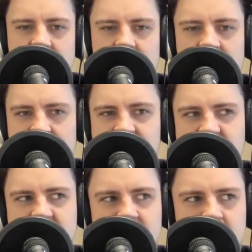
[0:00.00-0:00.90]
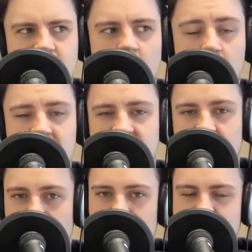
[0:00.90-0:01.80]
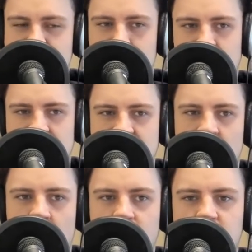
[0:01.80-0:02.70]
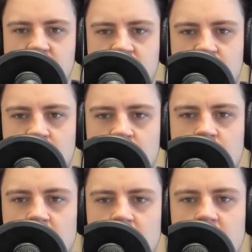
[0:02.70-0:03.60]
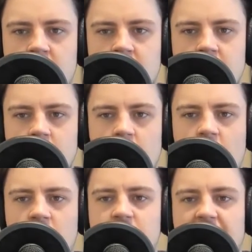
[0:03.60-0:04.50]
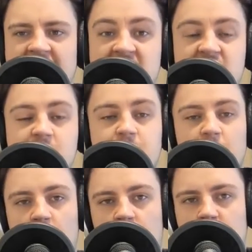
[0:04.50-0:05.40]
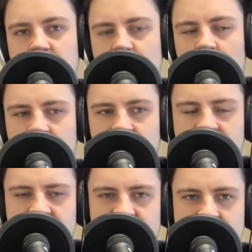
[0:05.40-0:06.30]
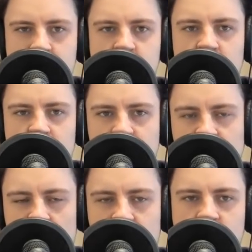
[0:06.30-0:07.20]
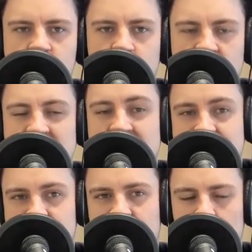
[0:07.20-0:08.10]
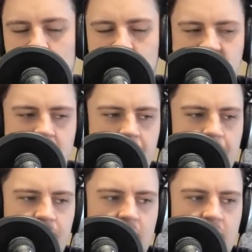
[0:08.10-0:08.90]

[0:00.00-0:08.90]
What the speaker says: that, yes, he's a comedy director, but he likes to kind of explore with other themes and other genres within his films.